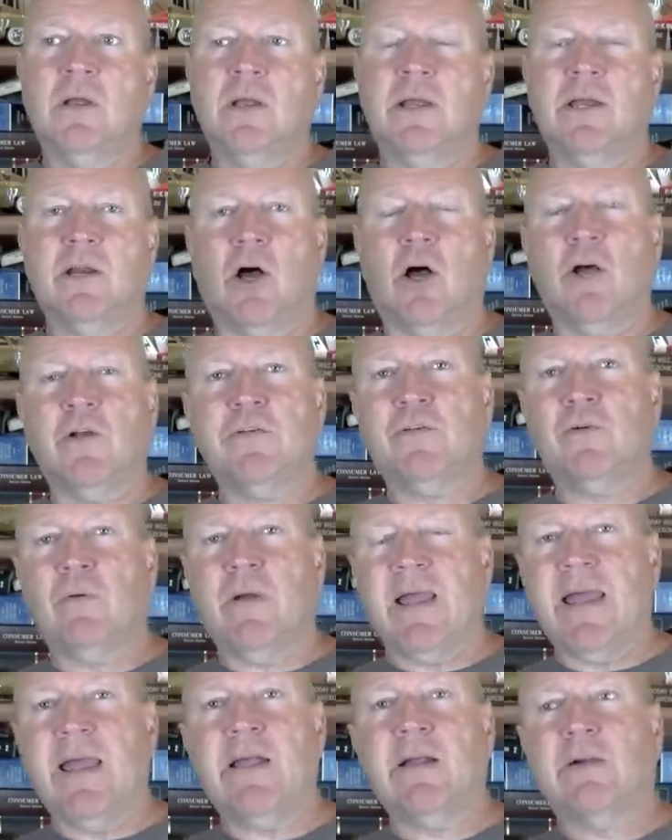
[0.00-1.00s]
It
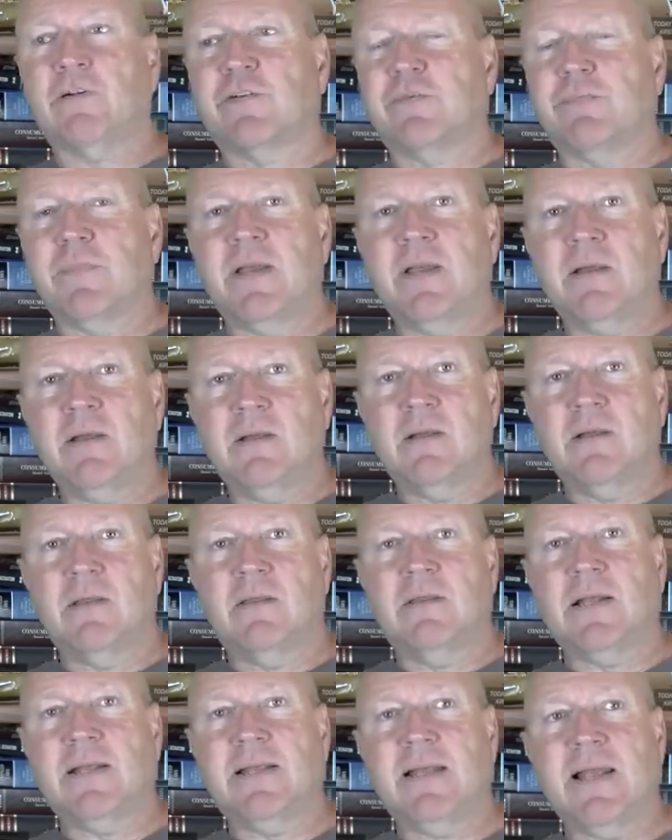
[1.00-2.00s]
also angers me
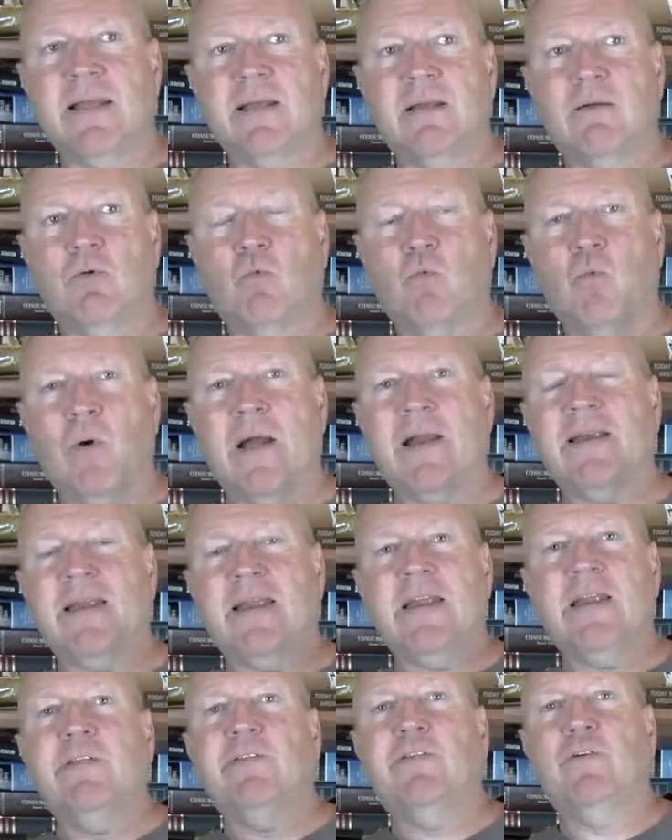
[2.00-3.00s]
that they went
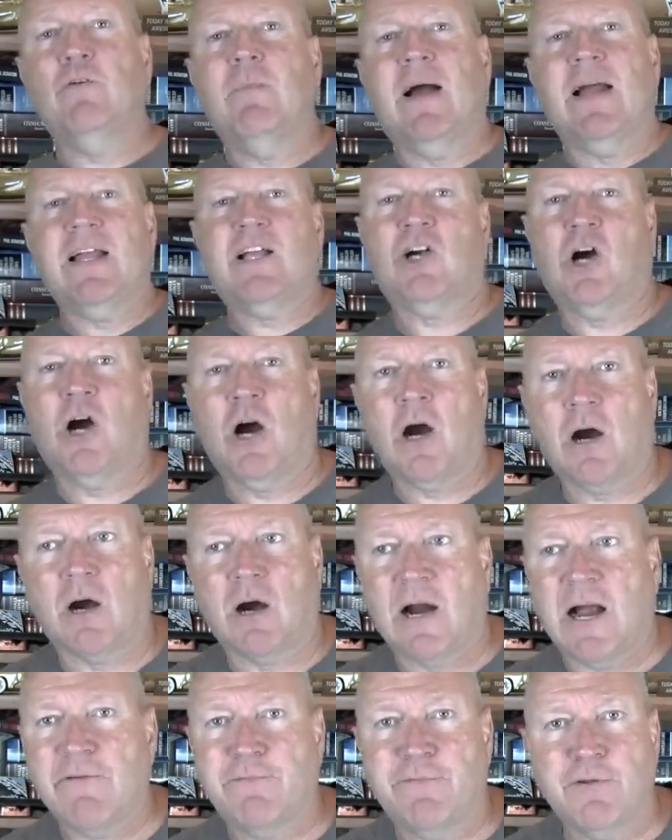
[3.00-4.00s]
into my
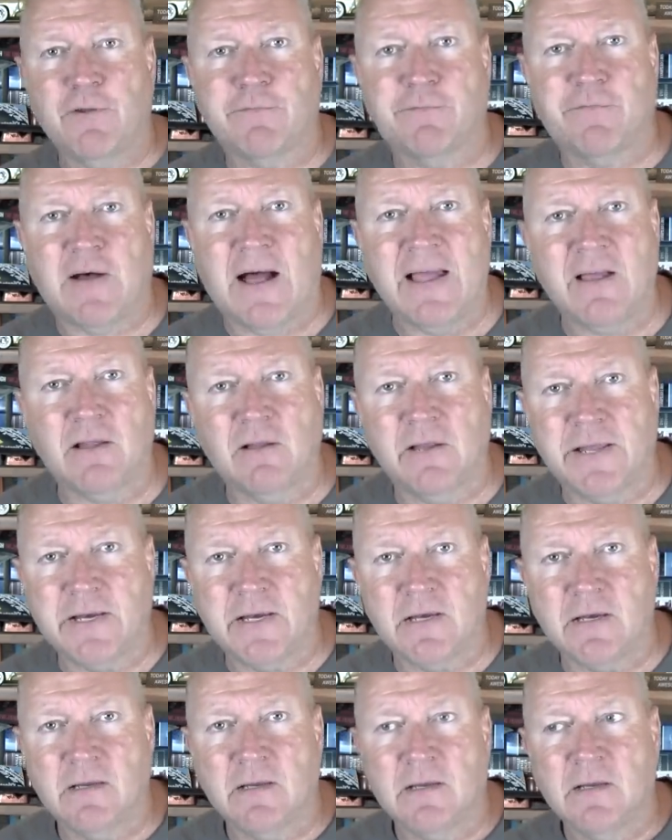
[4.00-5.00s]
car. I feel
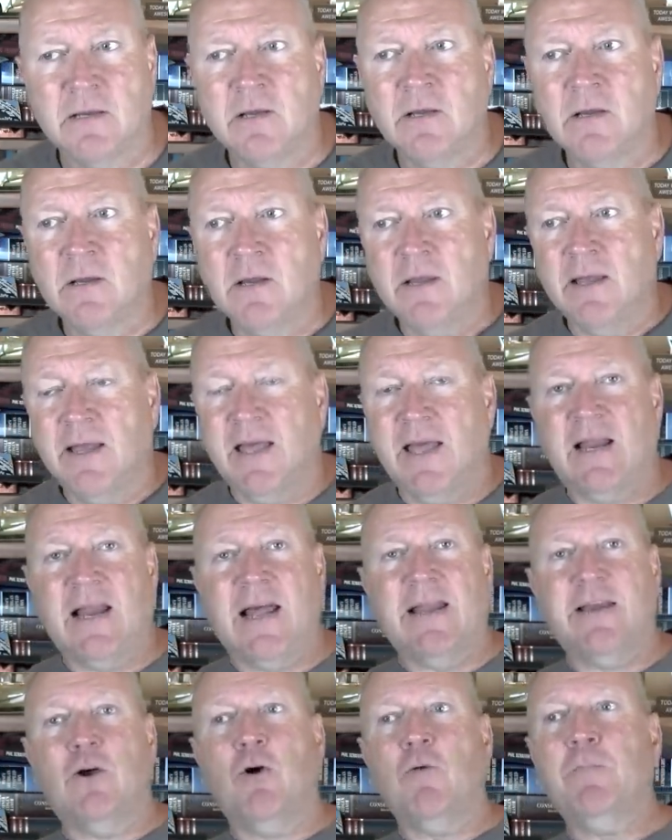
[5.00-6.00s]
violated. And
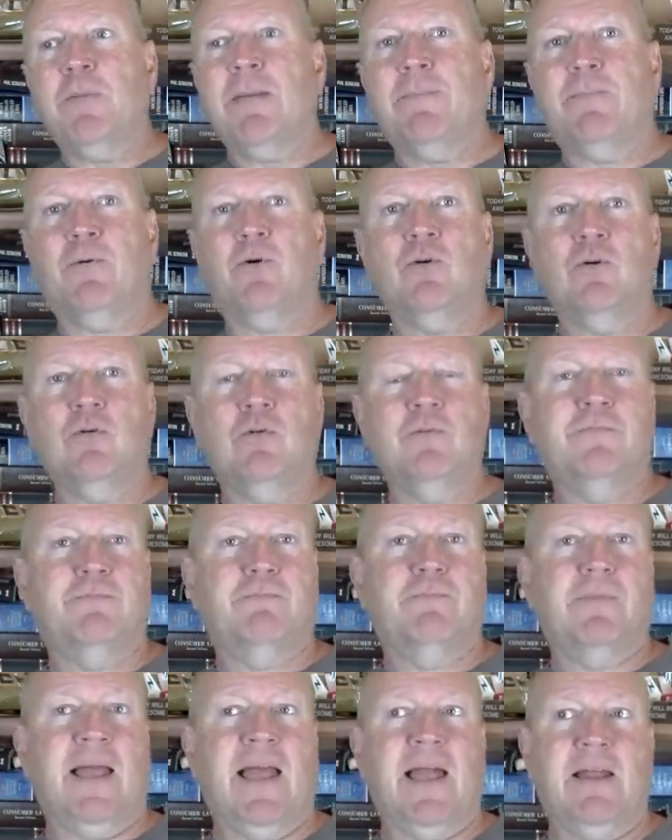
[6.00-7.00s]
I know people who've
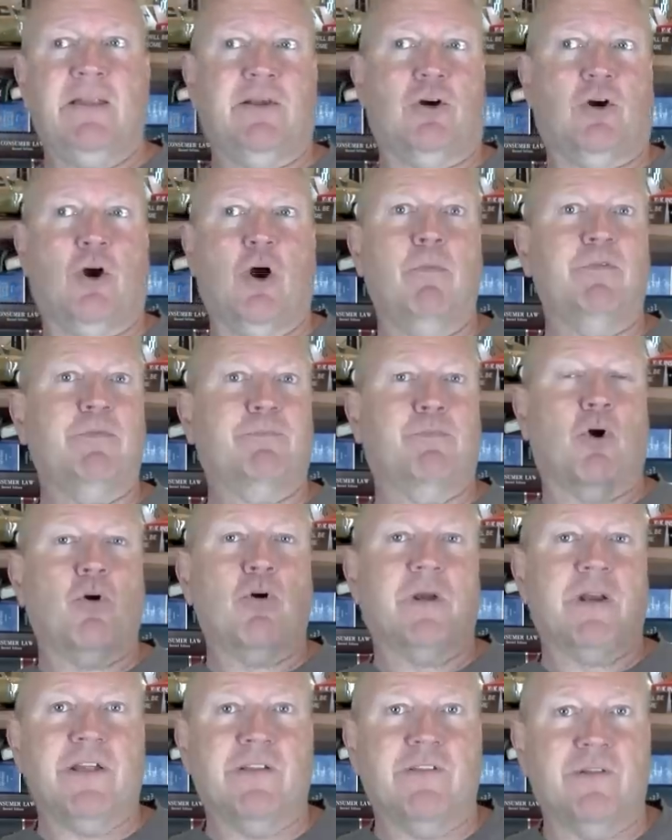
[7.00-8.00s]
had their homes
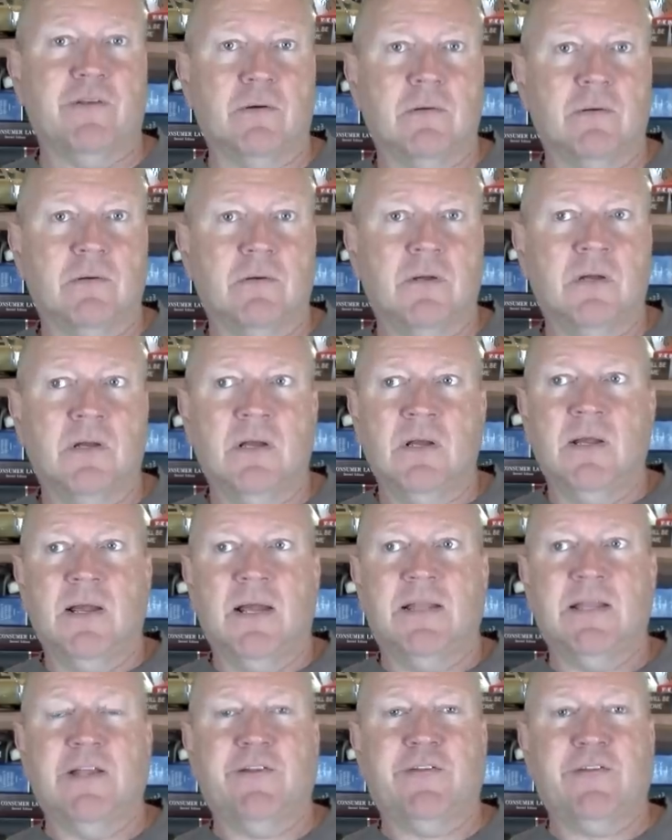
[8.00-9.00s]
broken into.
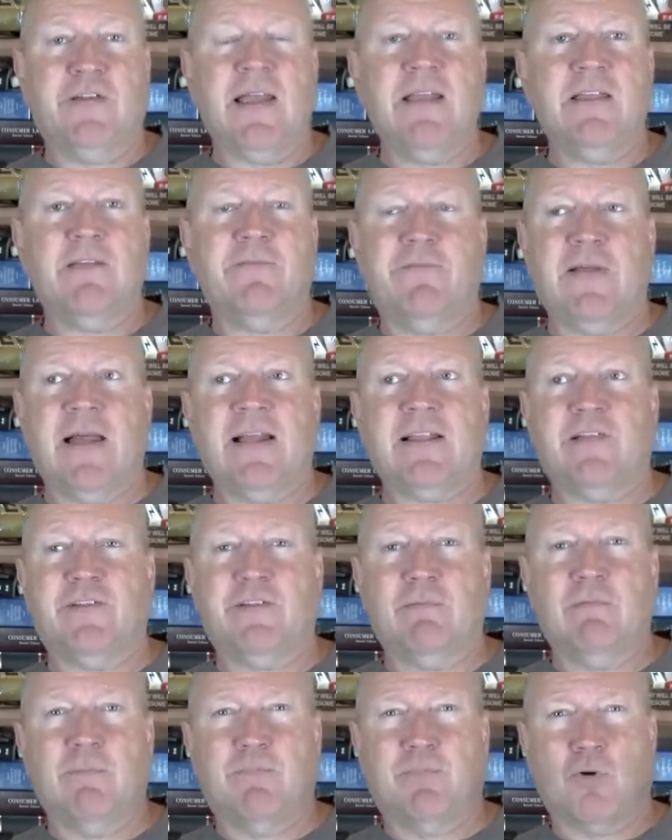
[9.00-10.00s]
And they say the fact that
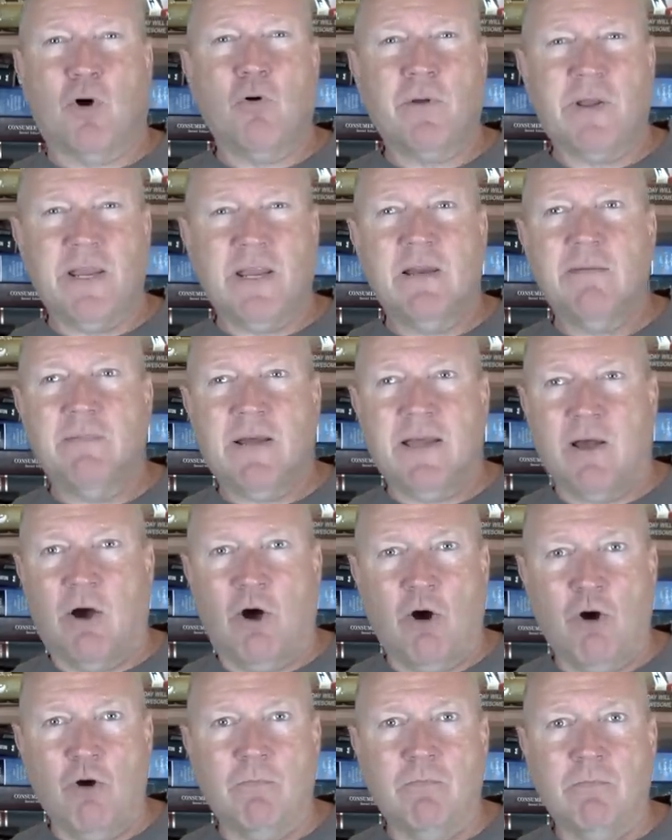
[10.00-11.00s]
someone broke into my
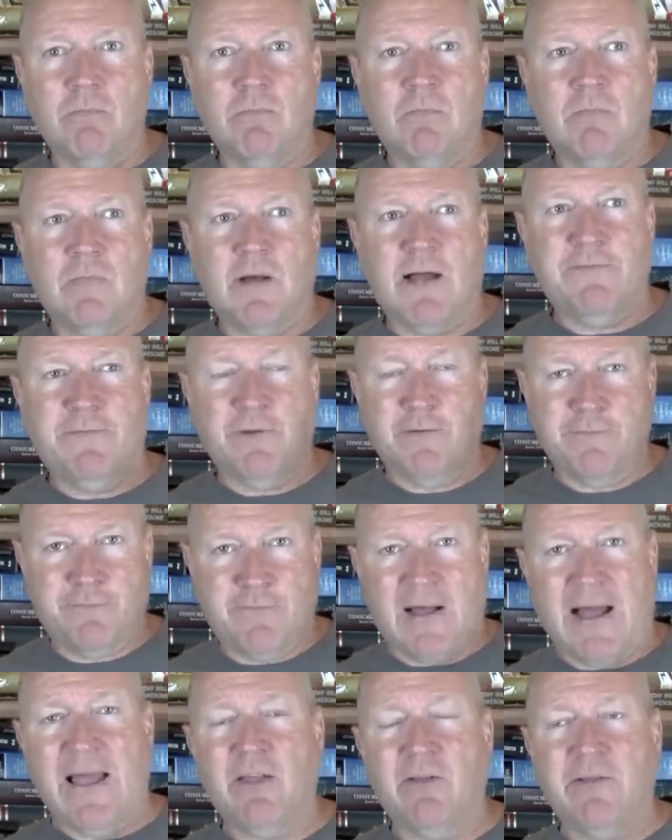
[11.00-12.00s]
home, I feel
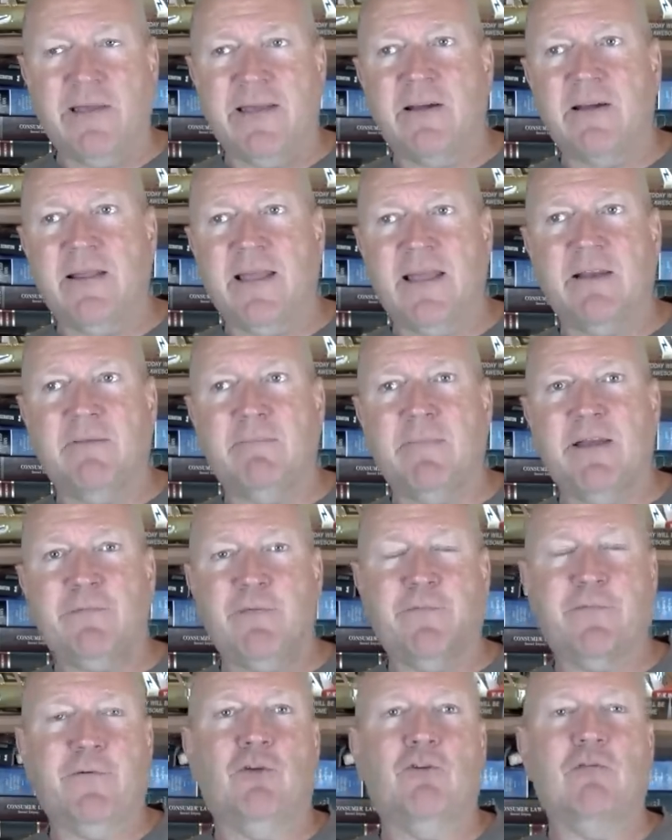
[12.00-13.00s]
violated and it makes
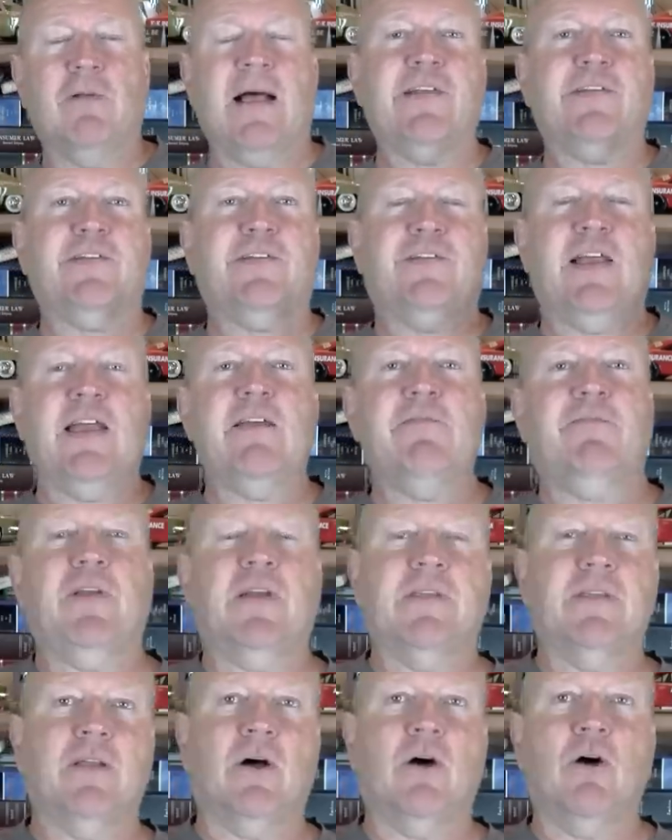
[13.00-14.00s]
me feel less safe
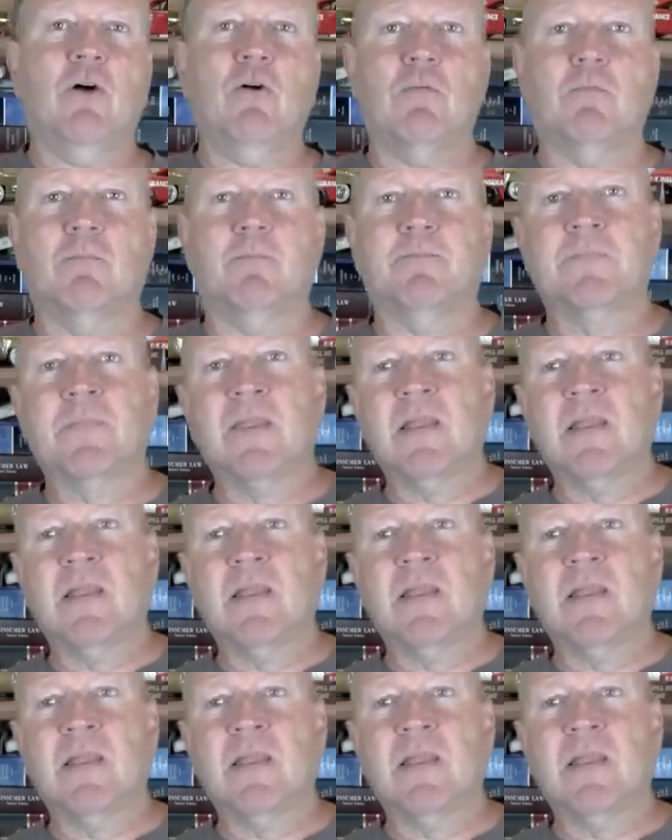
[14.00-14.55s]
in the home.